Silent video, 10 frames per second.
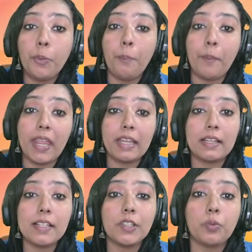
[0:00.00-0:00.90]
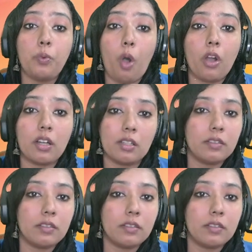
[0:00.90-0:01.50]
make us walk.